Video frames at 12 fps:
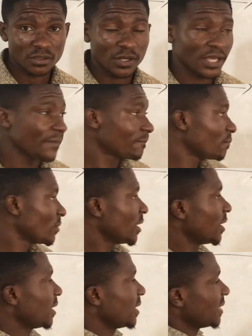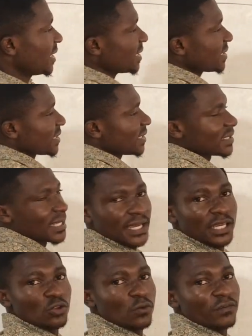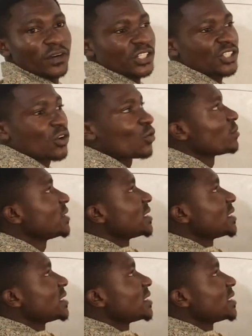Okay. This is the ketone functional group.